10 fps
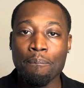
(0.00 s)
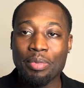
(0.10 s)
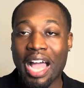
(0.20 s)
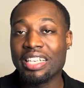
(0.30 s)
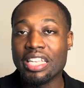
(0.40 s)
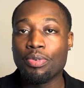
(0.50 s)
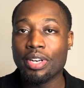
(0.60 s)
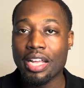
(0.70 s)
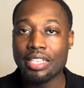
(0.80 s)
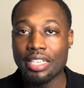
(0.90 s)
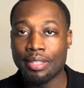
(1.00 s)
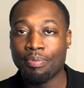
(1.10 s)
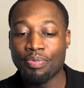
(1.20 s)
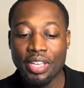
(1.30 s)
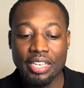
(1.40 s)
I did what I did.
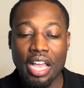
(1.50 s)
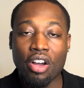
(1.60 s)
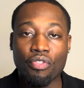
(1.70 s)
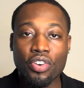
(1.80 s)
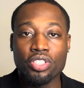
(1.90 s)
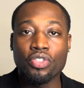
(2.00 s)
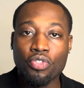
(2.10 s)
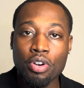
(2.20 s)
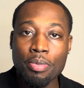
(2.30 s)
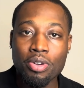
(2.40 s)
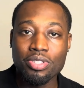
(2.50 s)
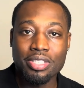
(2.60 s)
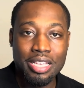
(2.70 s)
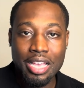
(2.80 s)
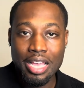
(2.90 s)
Now, first and
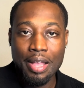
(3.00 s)
foremost,